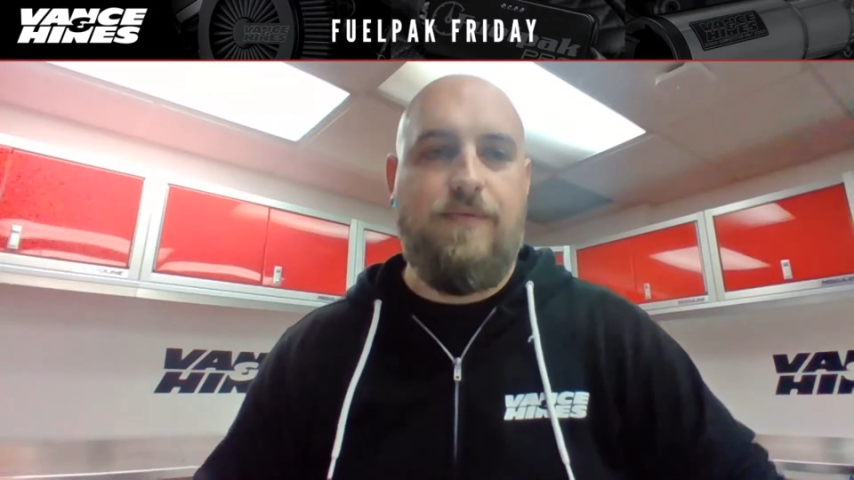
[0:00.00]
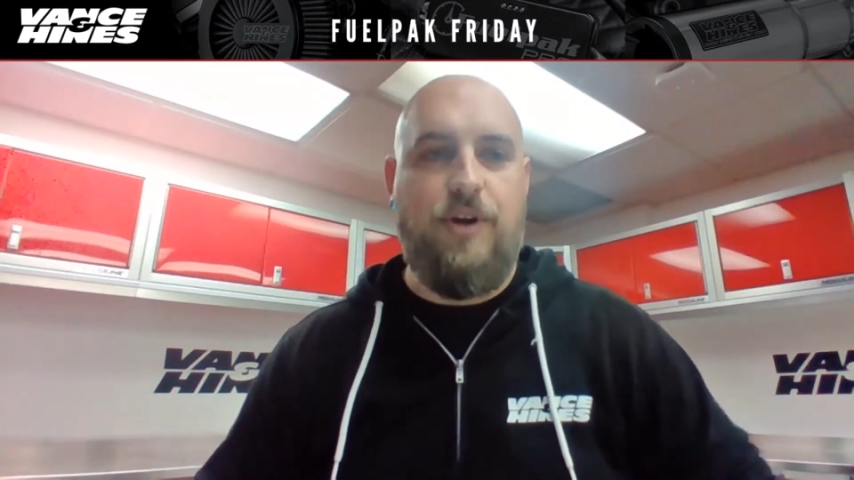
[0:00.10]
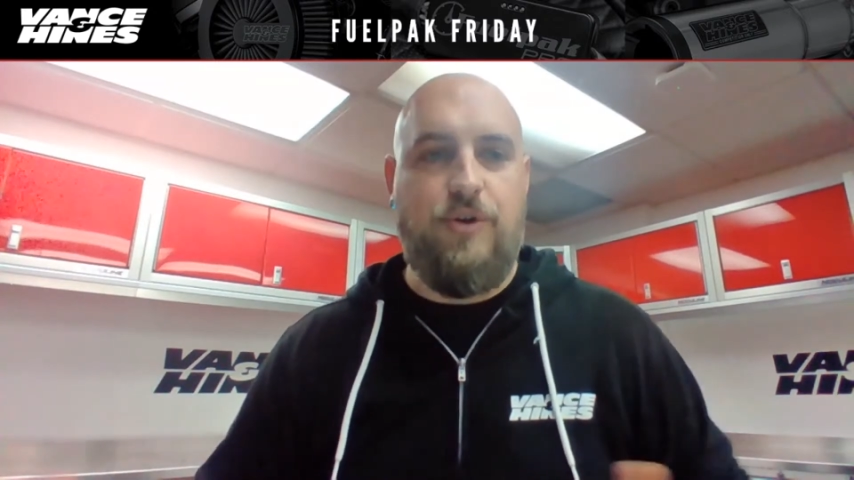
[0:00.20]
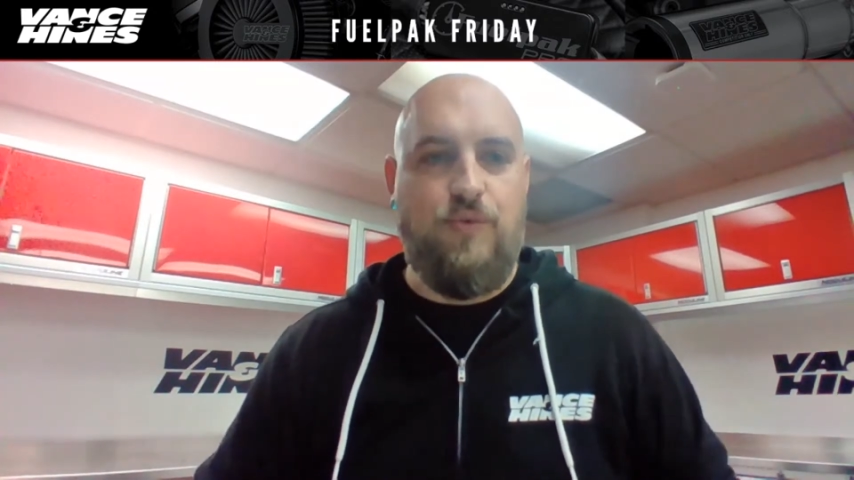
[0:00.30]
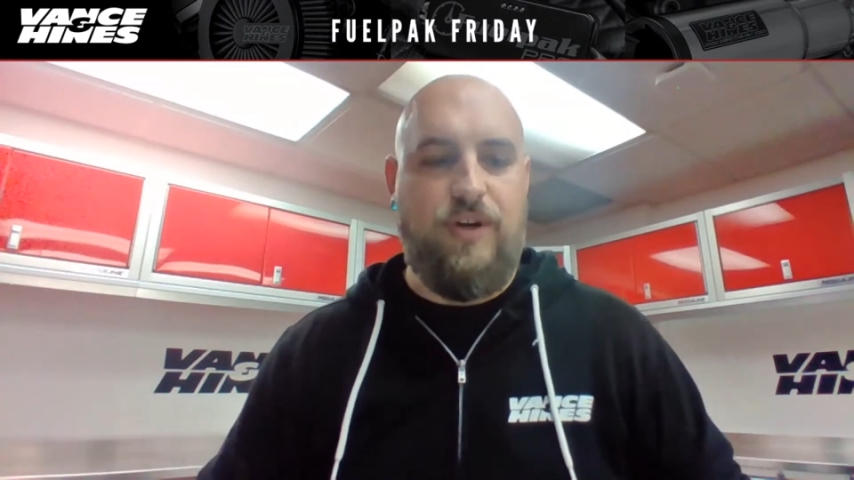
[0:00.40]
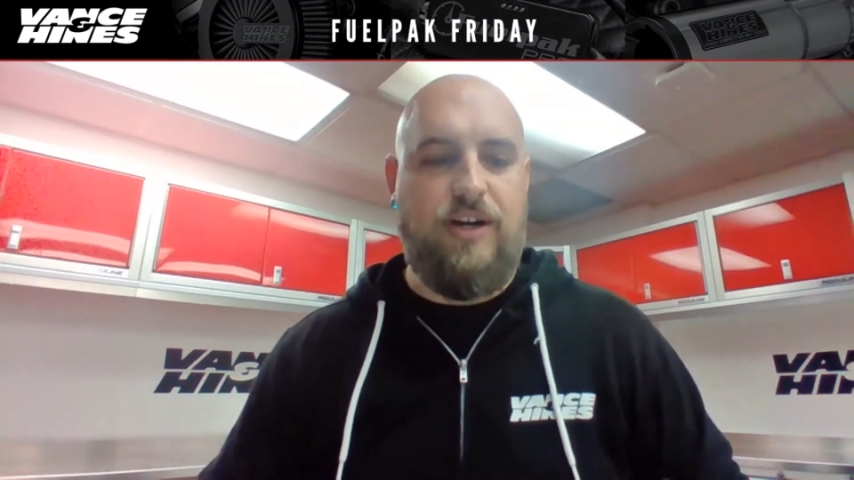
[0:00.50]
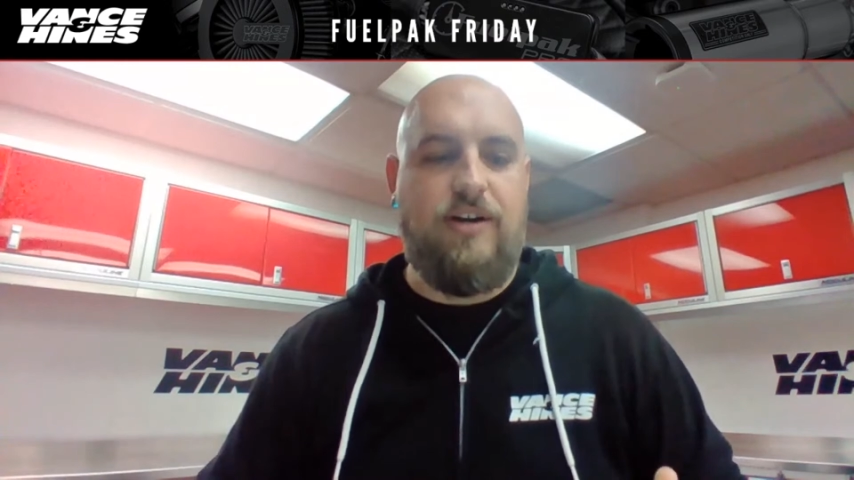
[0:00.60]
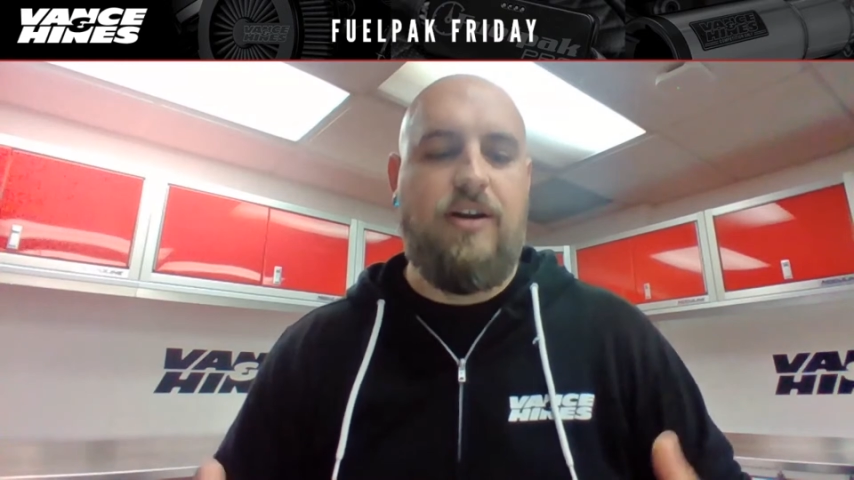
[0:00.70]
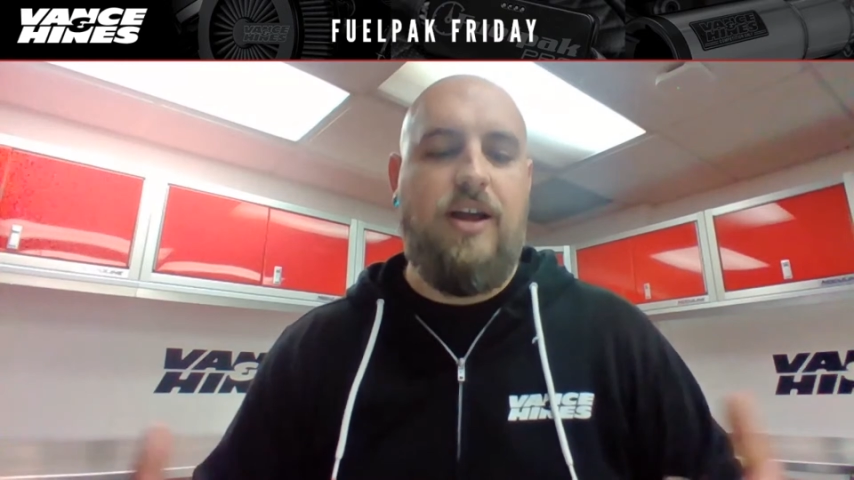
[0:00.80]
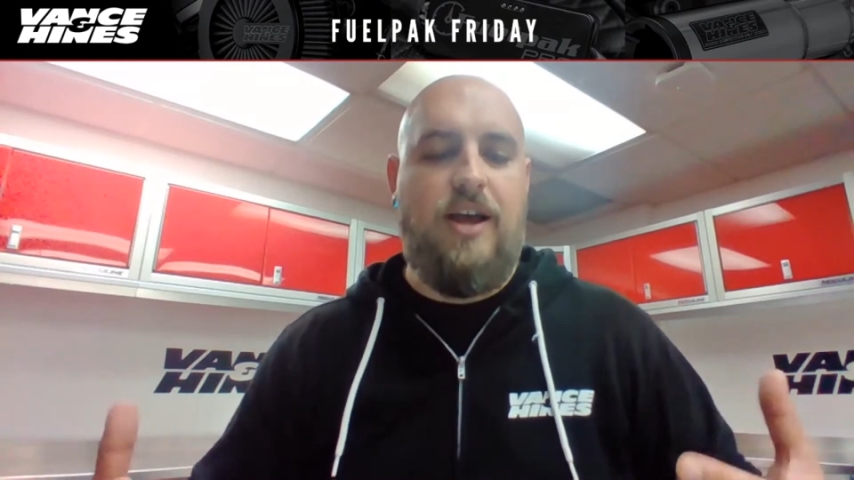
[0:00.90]
front and
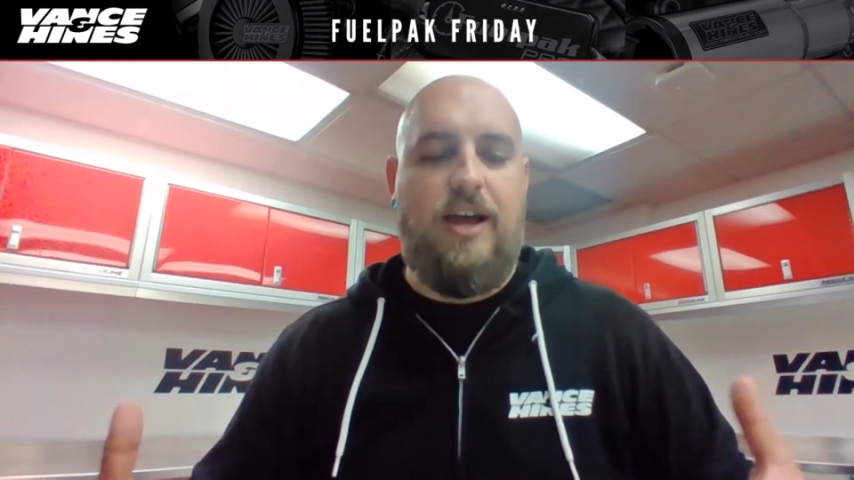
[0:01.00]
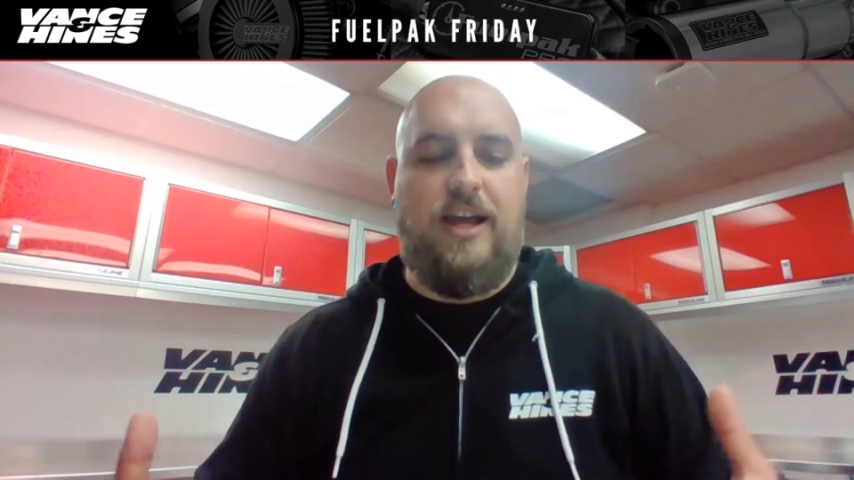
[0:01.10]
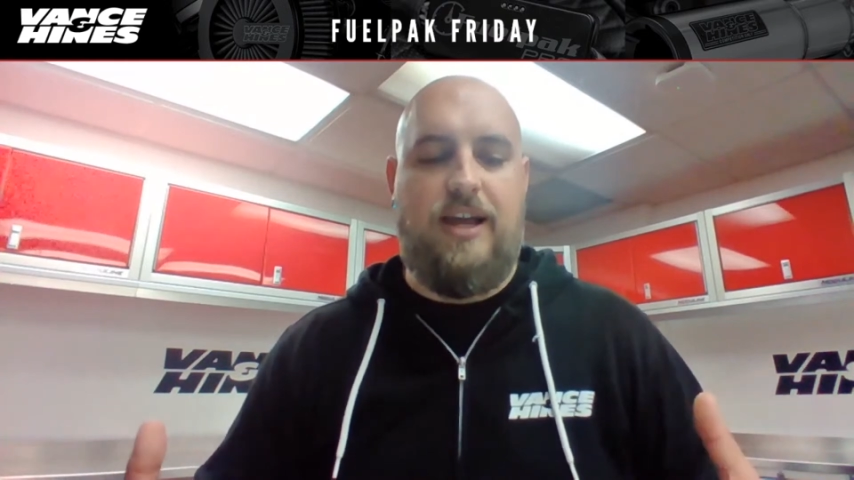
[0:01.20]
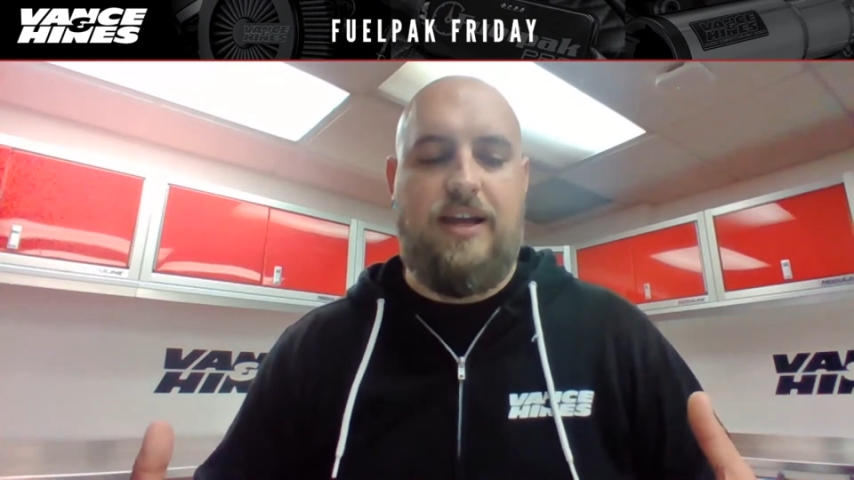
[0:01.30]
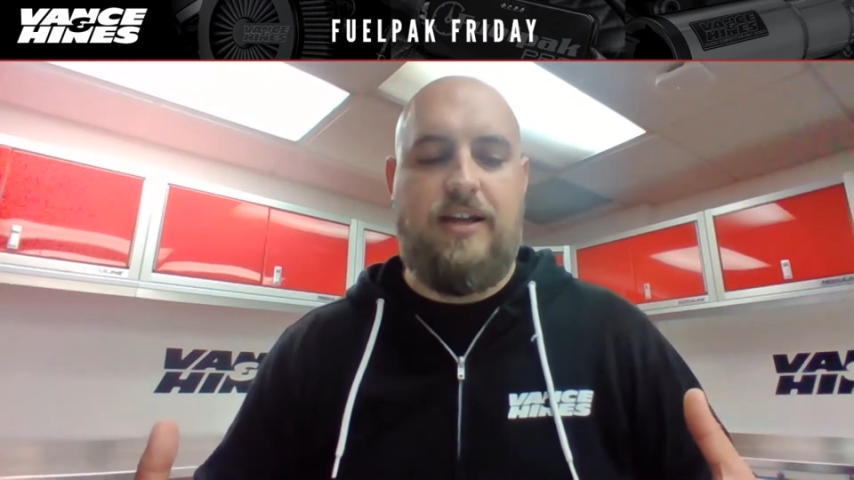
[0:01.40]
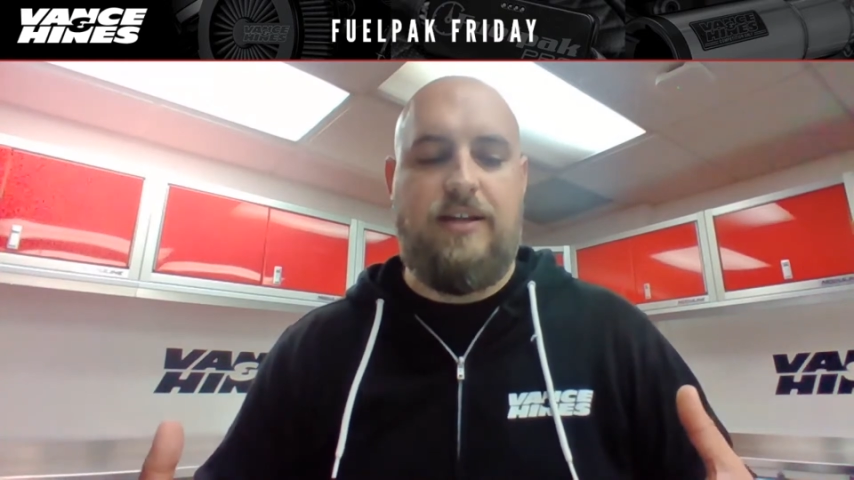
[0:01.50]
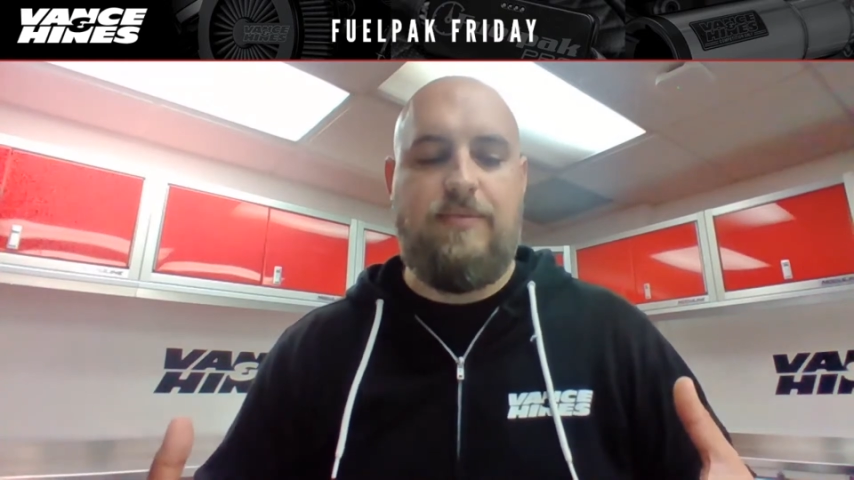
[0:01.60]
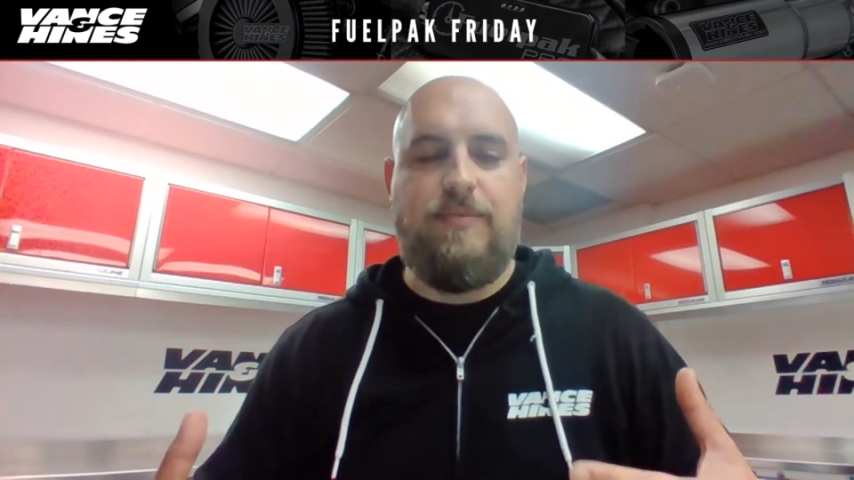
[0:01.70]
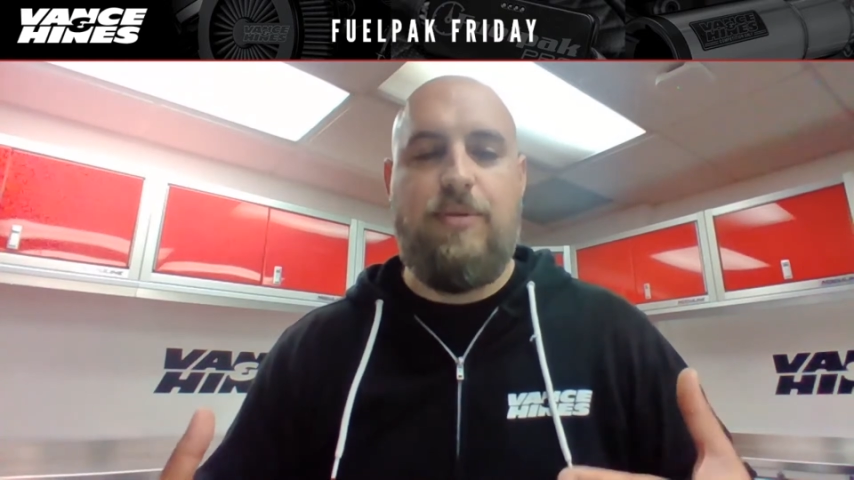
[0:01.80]
rear. And